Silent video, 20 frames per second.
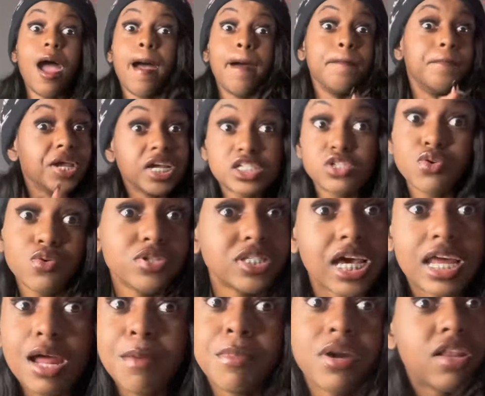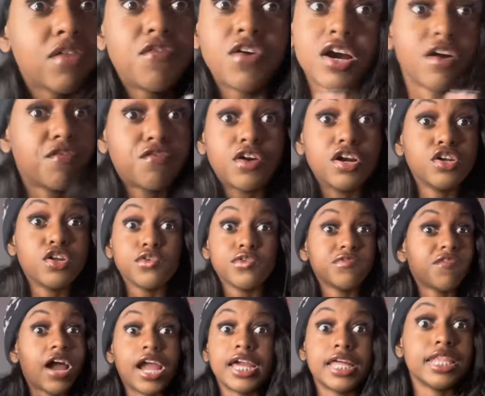Bitch, you was at that motherfucker front door
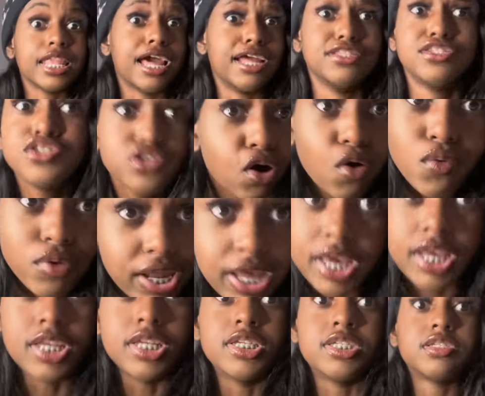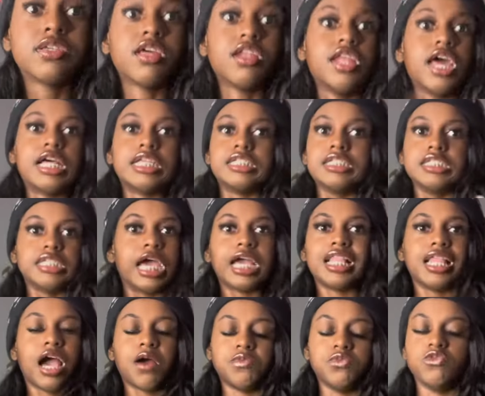fighting like two niggas. That's
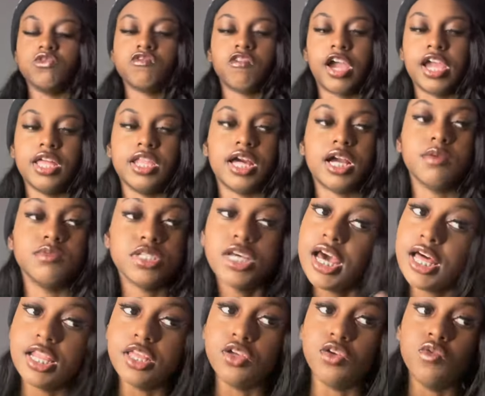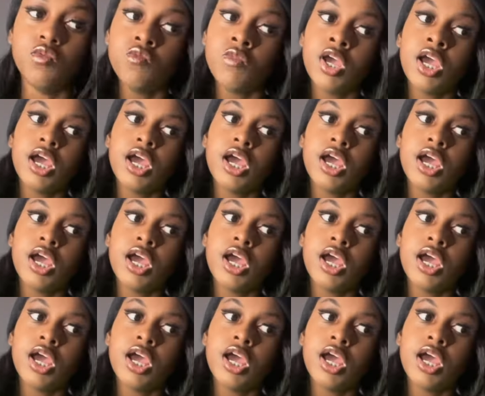exactly how we was fighting, like I'm telling you.